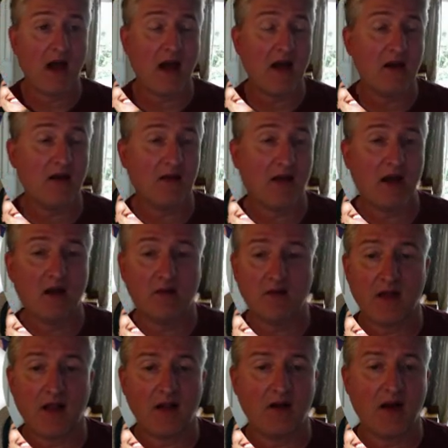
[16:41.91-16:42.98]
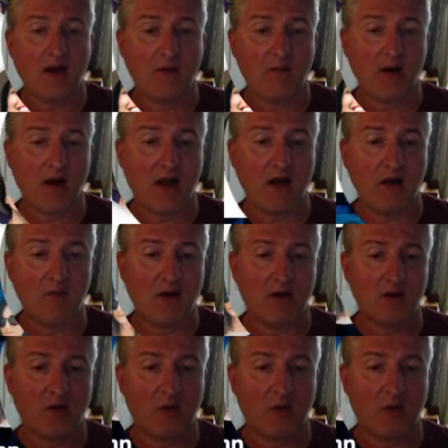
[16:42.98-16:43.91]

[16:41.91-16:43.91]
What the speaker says: I didn't want to